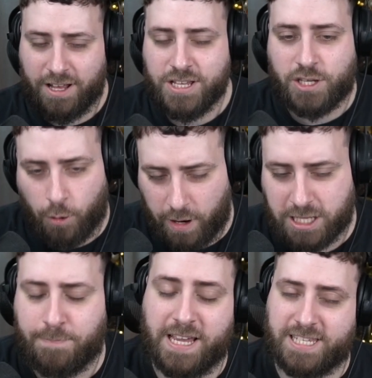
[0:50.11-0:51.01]
So
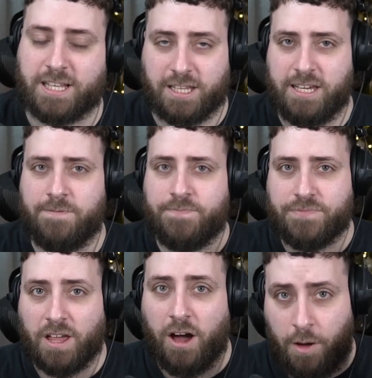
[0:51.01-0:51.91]
it's basically
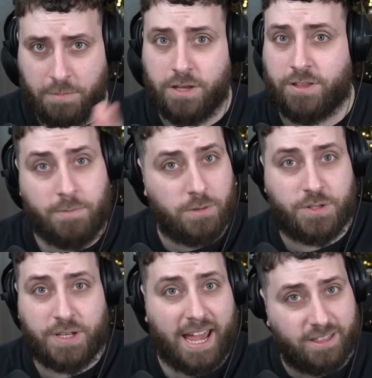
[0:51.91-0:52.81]
the
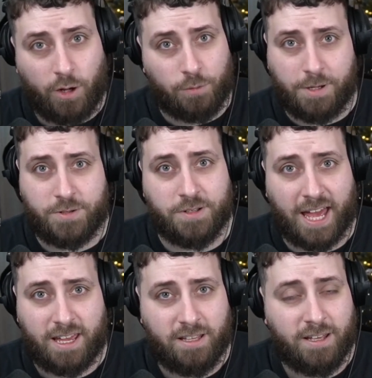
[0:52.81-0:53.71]
Mewtwo deck, the old Mewtwo
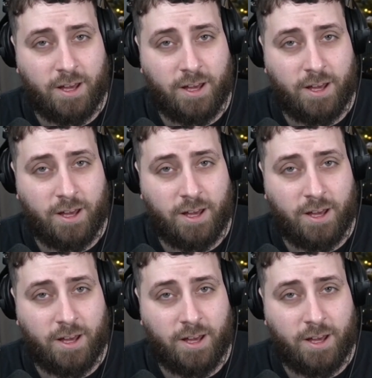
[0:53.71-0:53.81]
deck,